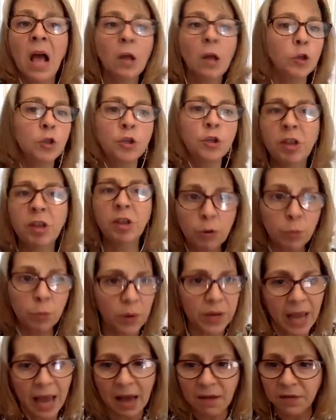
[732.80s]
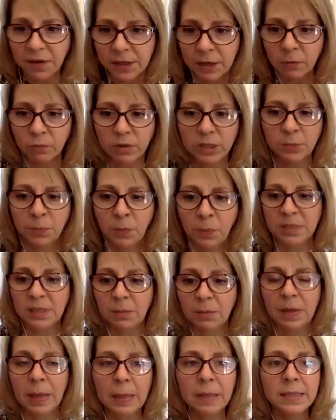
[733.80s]
Did we have any
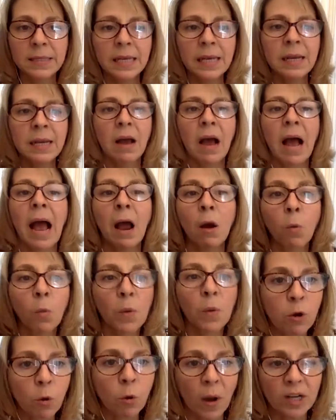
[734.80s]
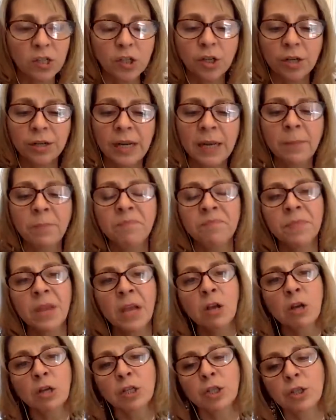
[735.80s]
responsibility? Are we questioning?
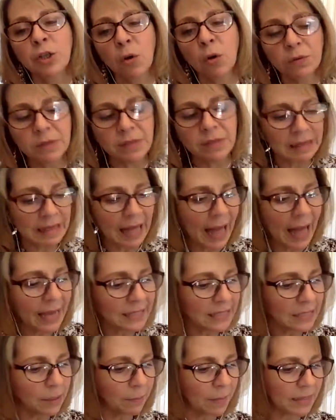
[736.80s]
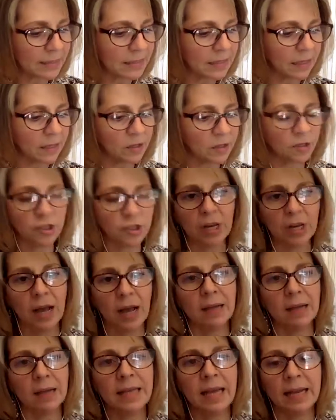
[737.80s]
So the last message
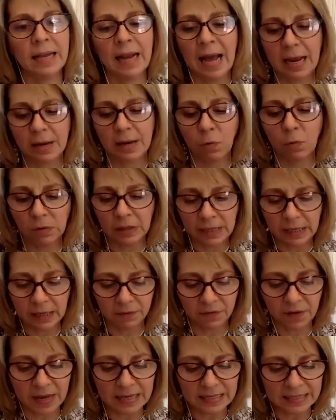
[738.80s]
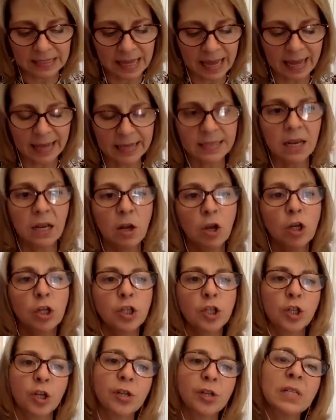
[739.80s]
that I will leave is that,
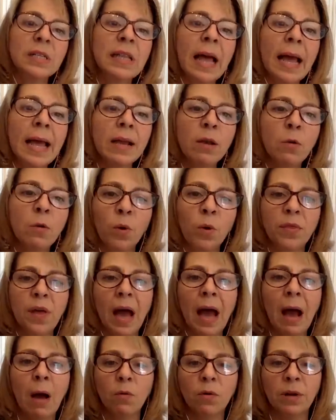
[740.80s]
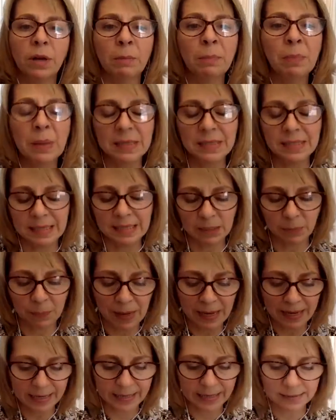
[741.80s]
just like with our implicit
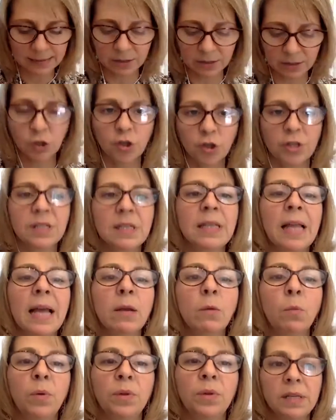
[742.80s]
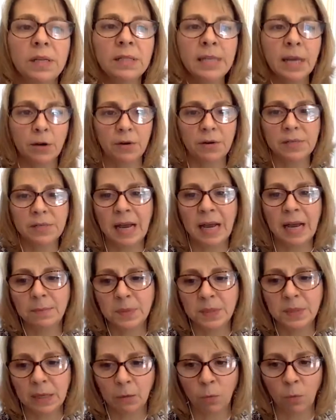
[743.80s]
biases, just like with the stereotypes
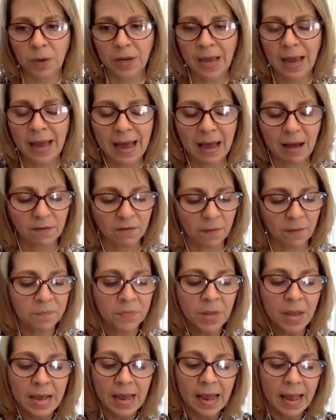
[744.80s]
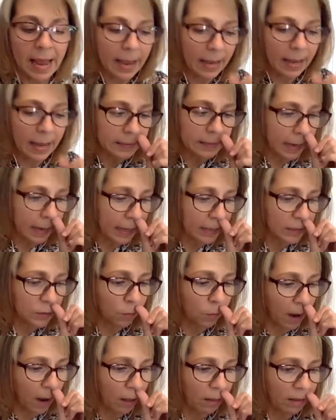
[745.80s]
that we have, and as
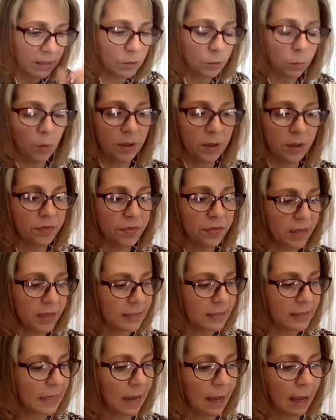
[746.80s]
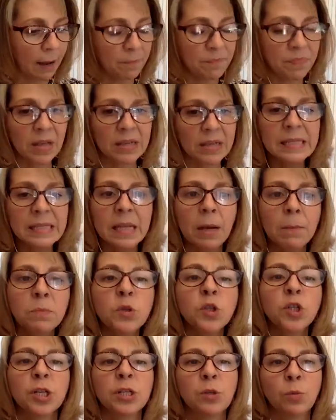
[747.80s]
well as with these
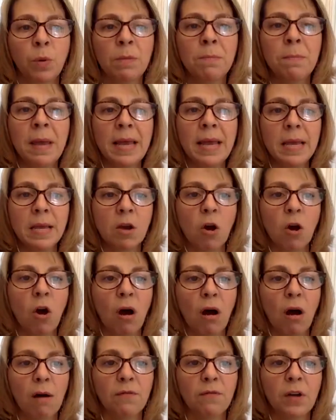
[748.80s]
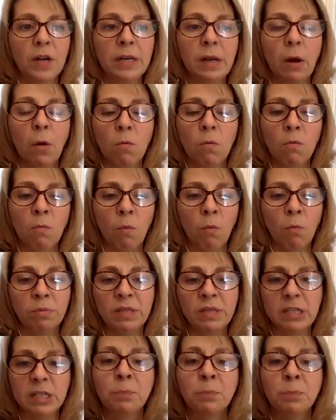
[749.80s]
assumptions we make of, you know,
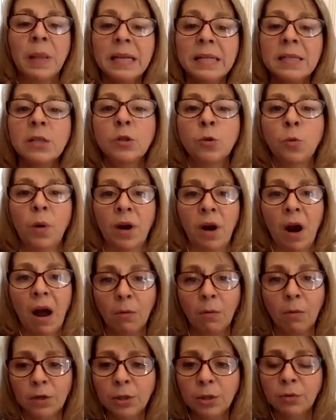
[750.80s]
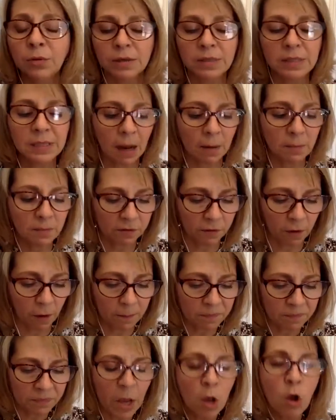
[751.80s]
these places where our students come
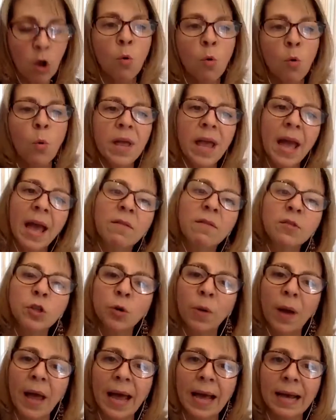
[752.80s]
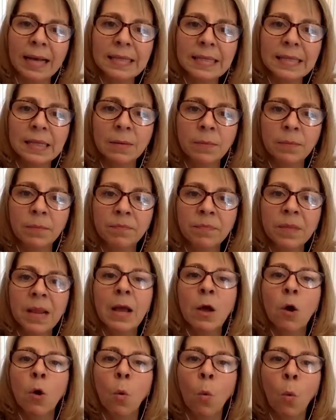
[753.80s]
from, we have to ask,
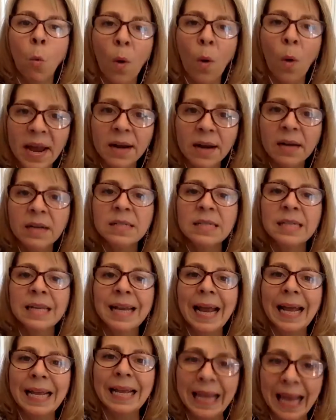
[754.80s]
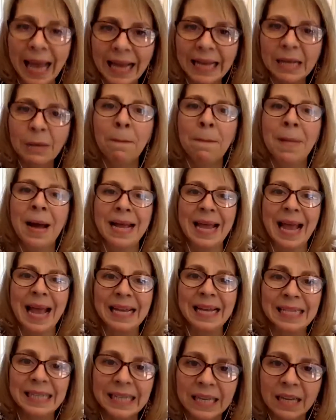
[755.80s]
where did I get my
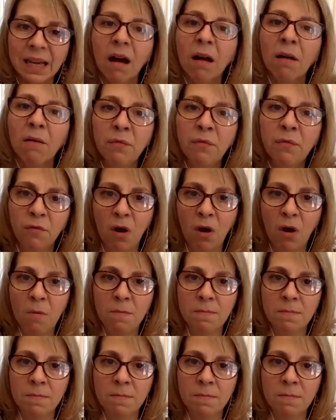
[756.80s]
idea from?